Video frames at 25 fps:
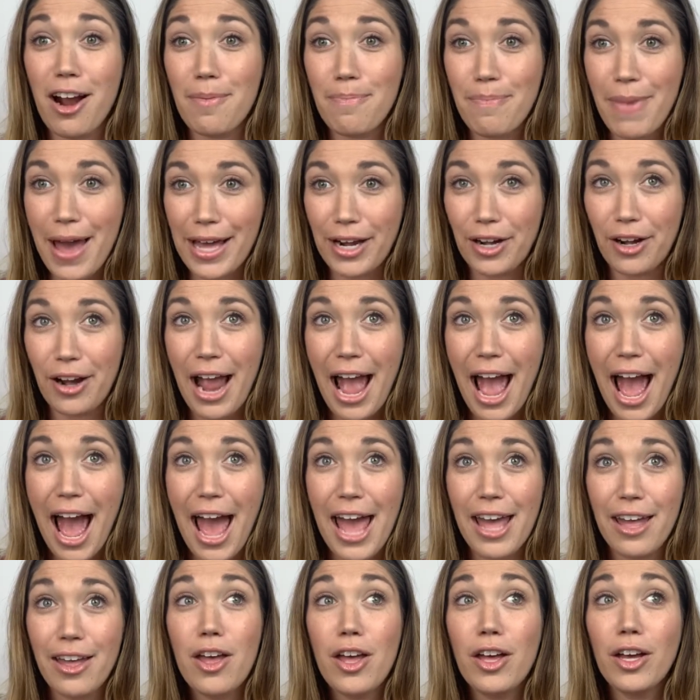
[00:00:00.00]
are better
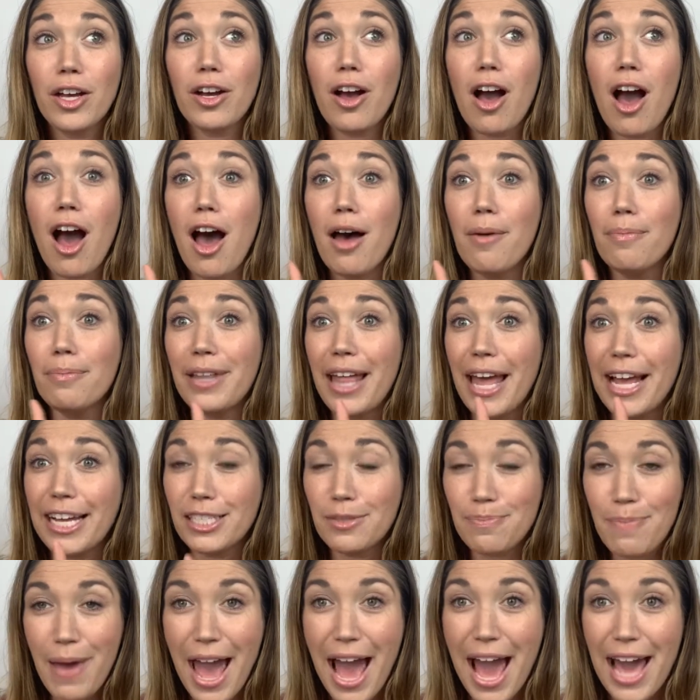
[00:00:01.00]
at
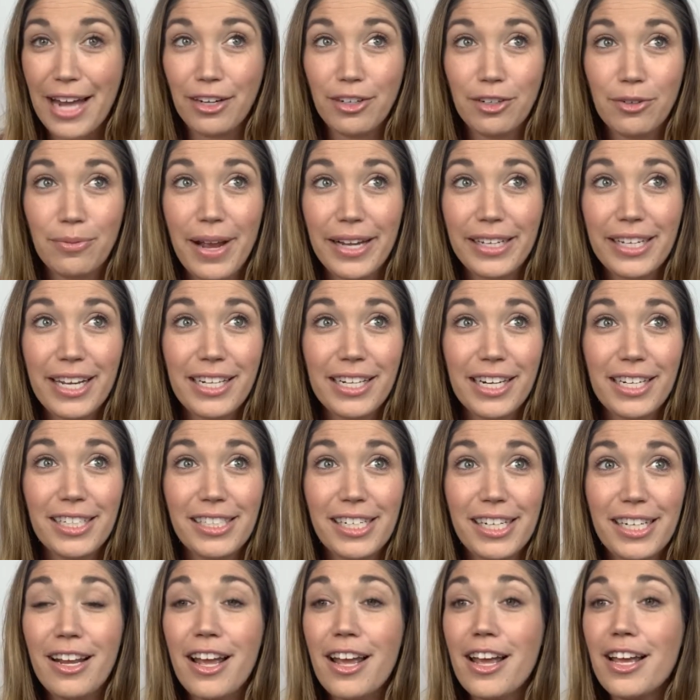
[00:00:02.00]
complex pattern
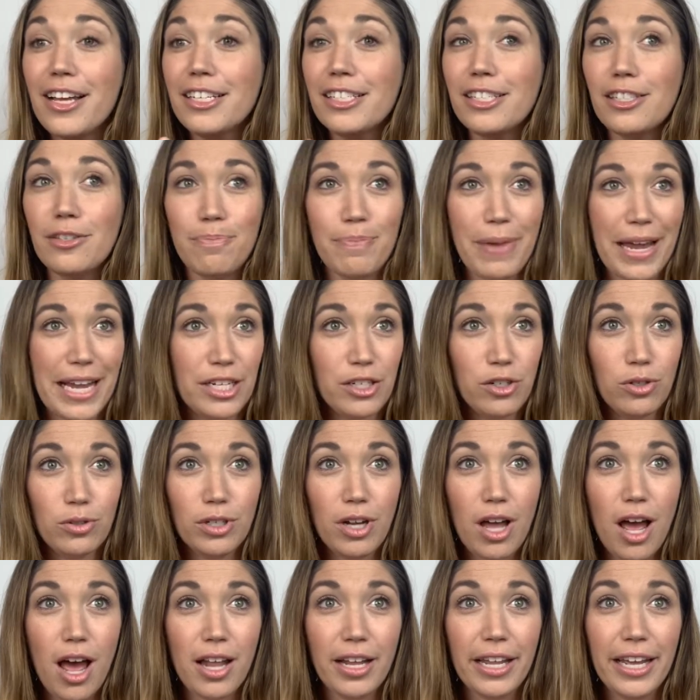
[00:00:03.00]
recognition, spatial
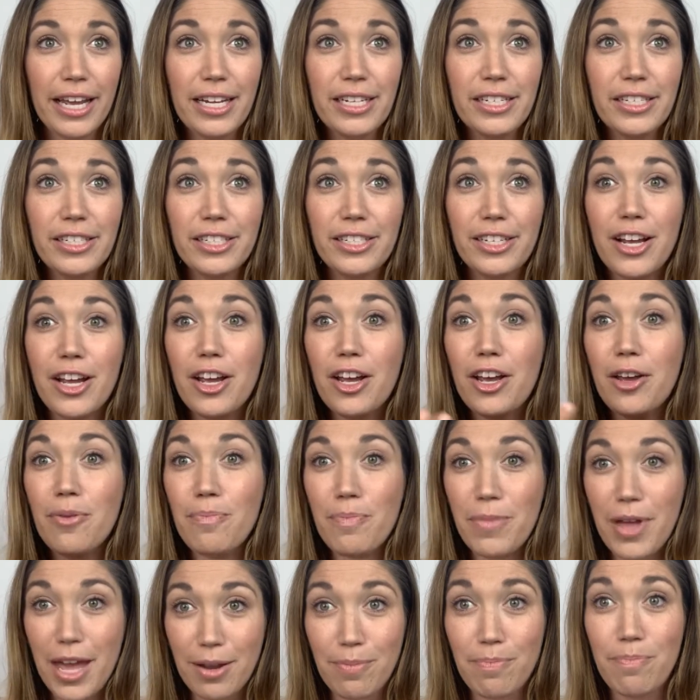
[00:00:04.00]
knowledge,
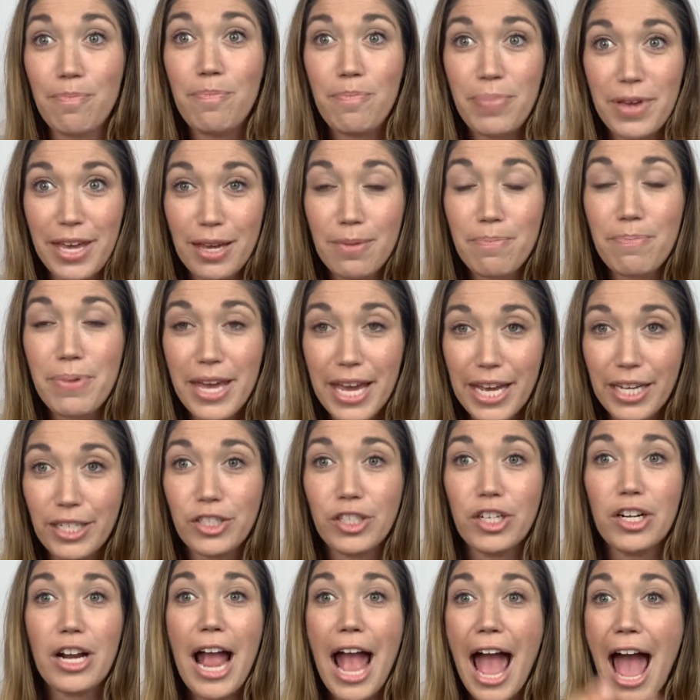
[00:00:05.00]
and big
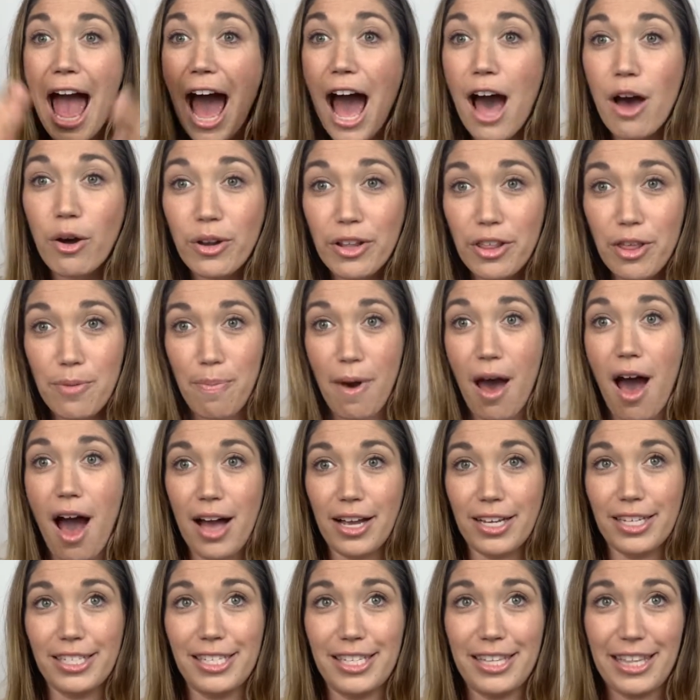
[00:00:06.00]
picture
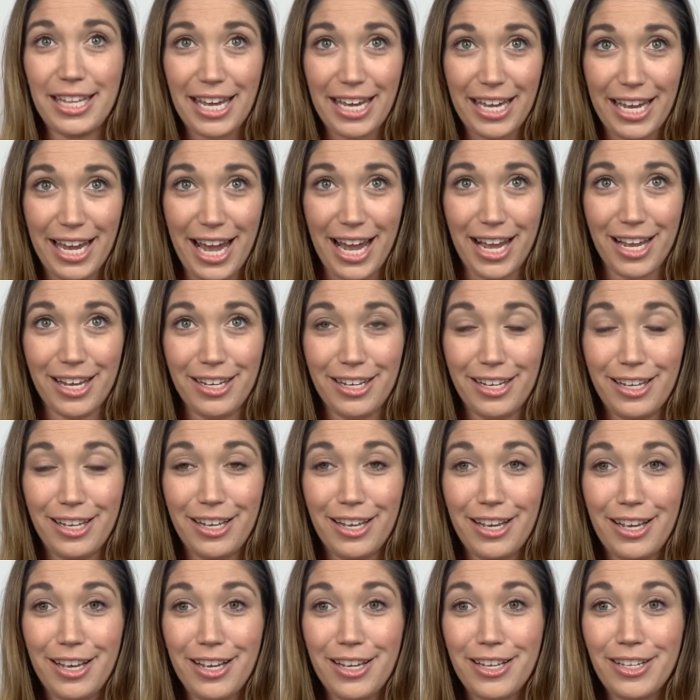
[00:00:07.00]
out-of-the-box thinking.
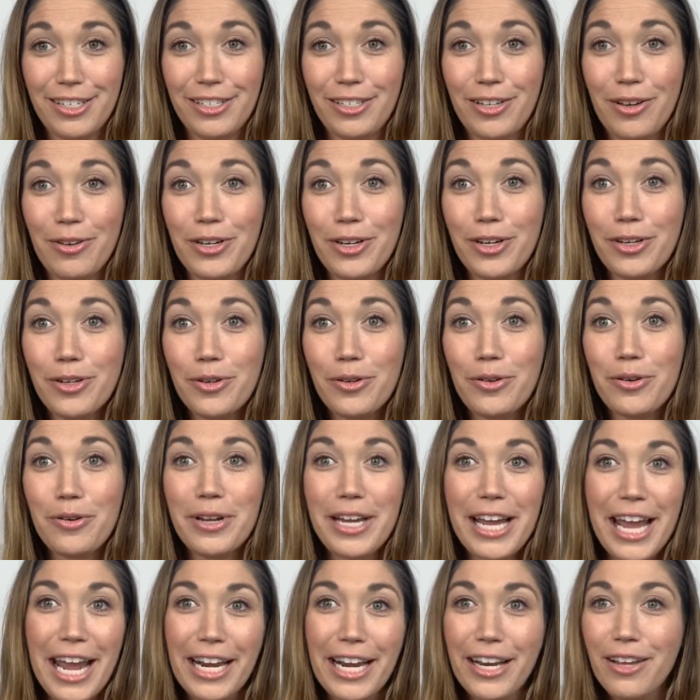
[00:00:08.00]
So your
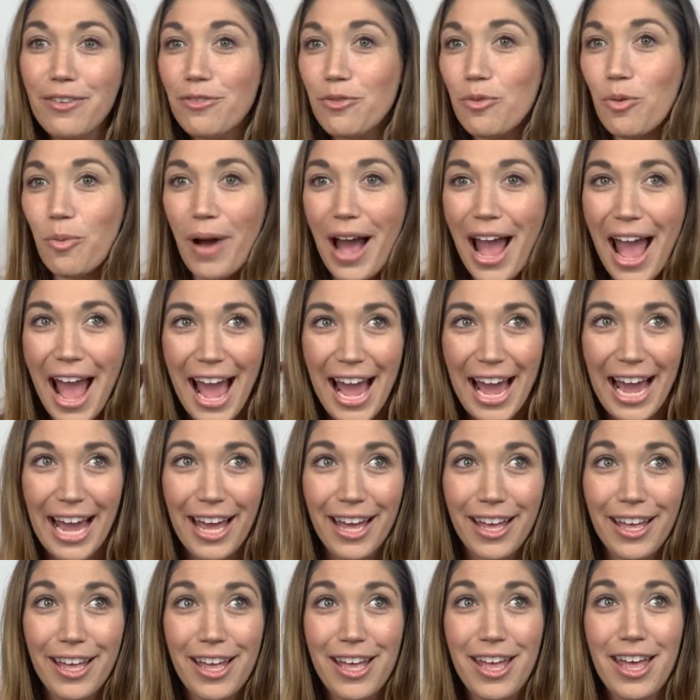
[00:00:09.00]
creative
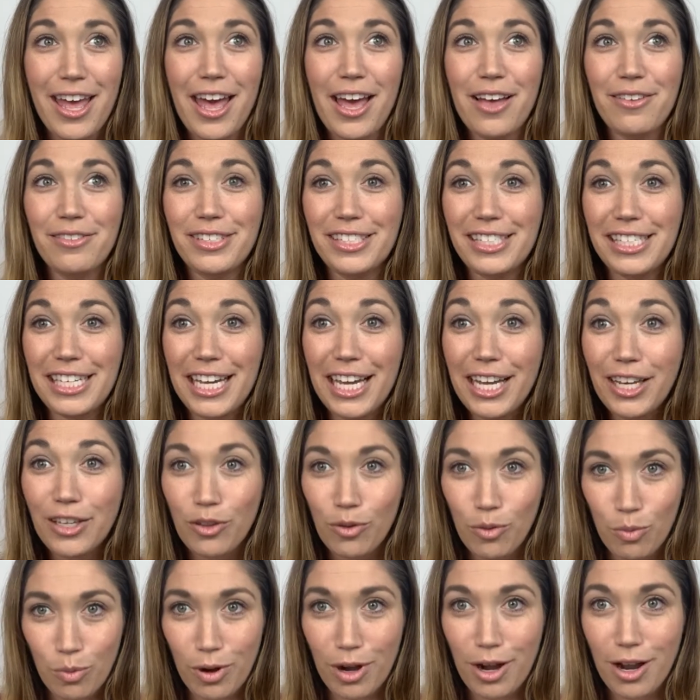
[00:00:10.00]
way of seeing
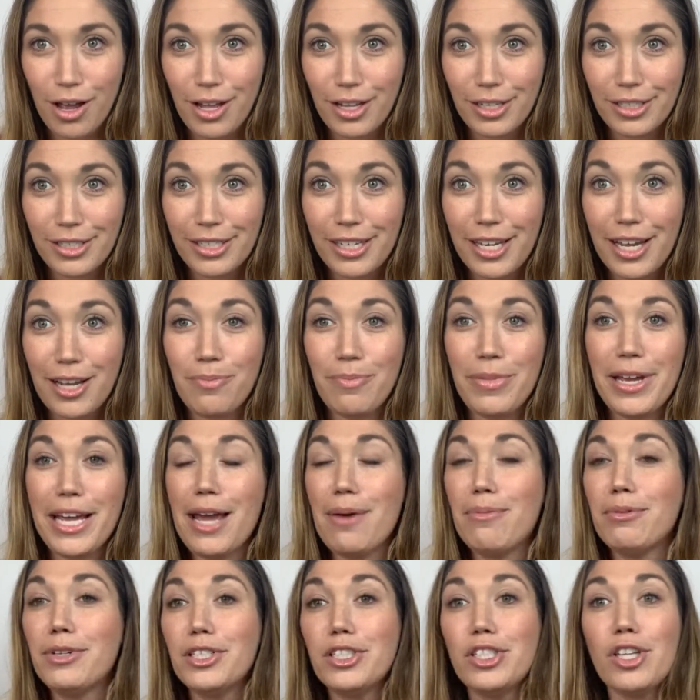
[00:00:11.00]
the world and being
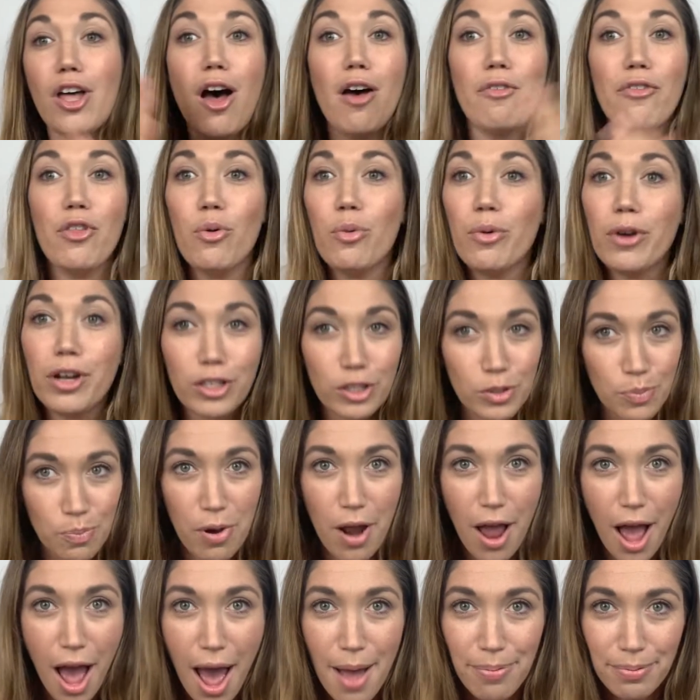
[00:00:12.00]
able to solve the world's
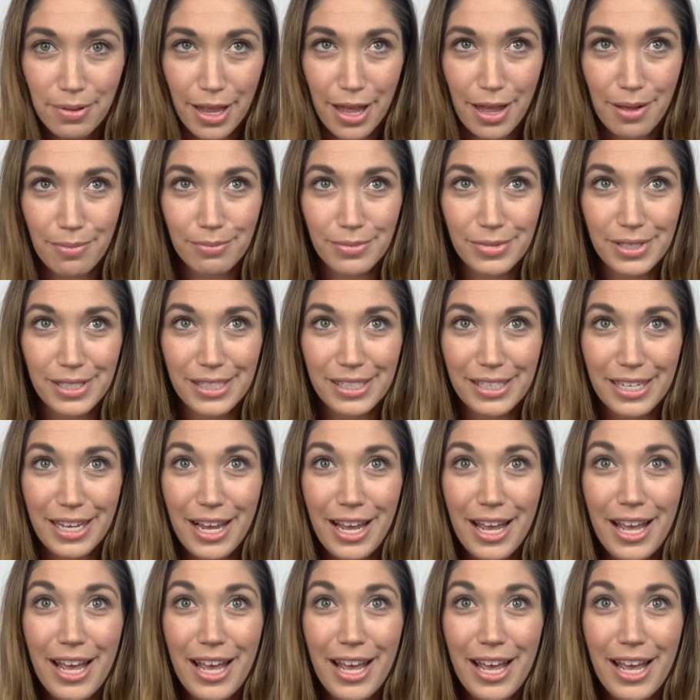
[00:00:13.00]
problems